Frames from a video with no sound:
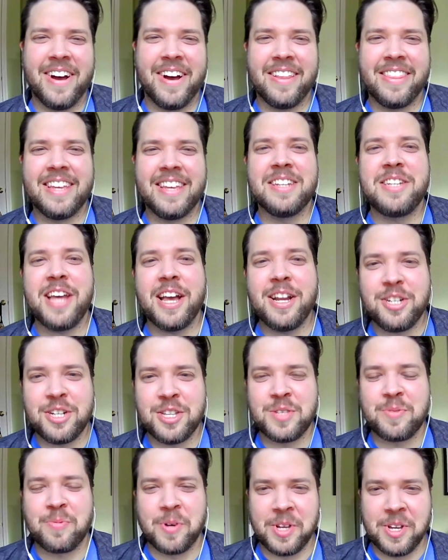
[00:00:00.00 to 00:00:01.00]
well, the
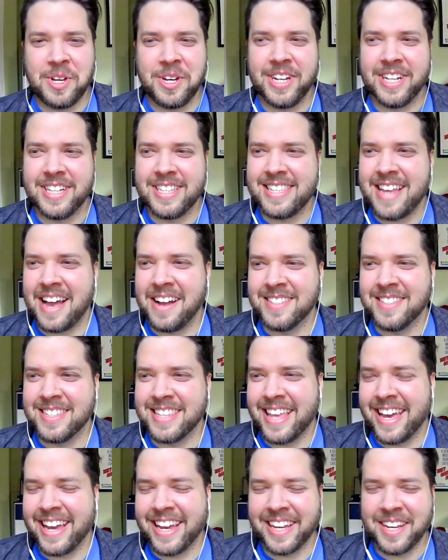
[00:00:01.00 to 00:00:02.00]
intentions were good. It
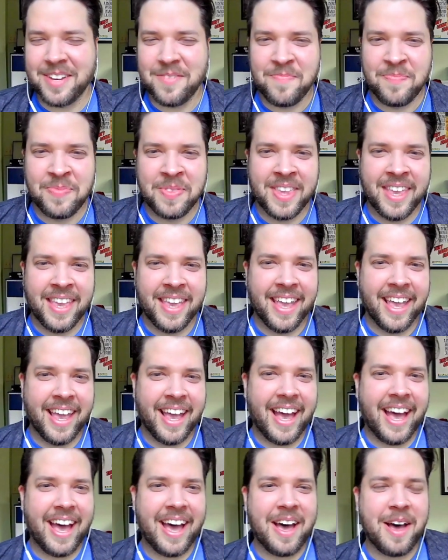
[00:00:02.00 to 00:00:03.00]
sounds like.
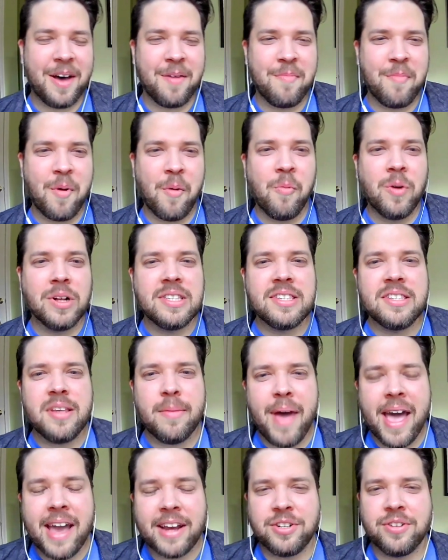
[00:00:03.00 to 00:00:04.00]
Um, when
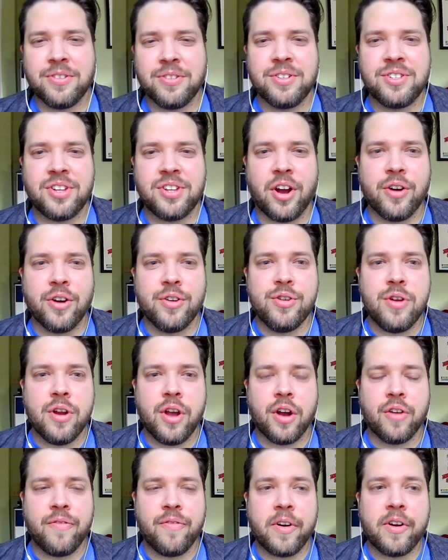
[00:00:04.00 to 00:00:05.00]
some actors are
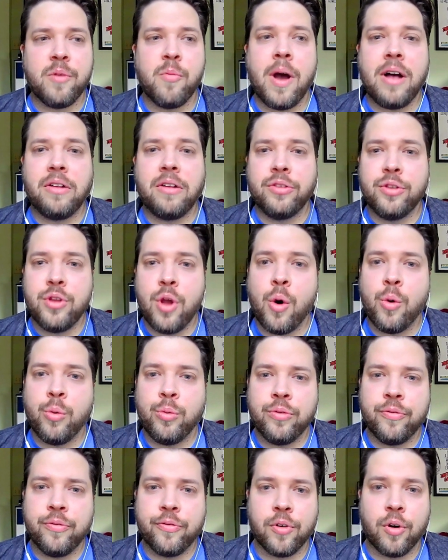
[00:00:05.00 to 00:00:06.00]
are very well
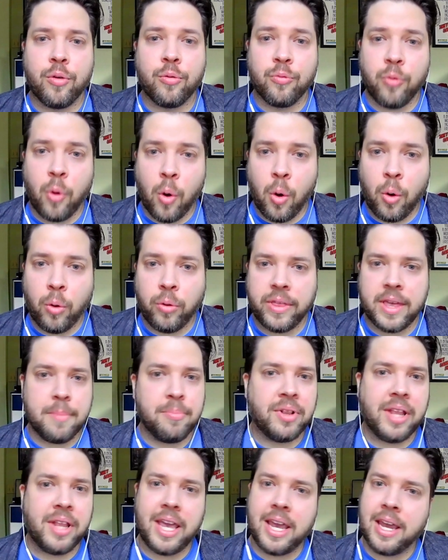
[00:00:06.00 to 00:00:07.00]
known for a role they
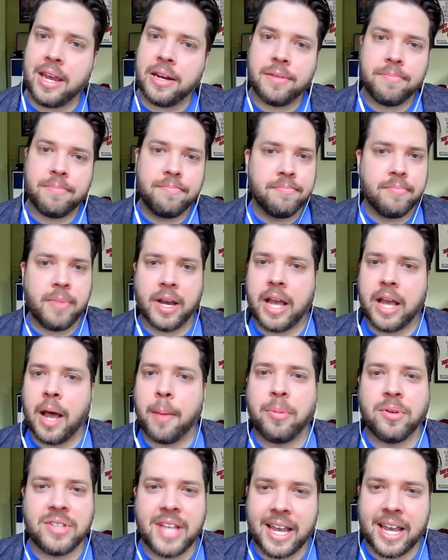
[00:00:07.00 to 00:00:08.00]
played a couple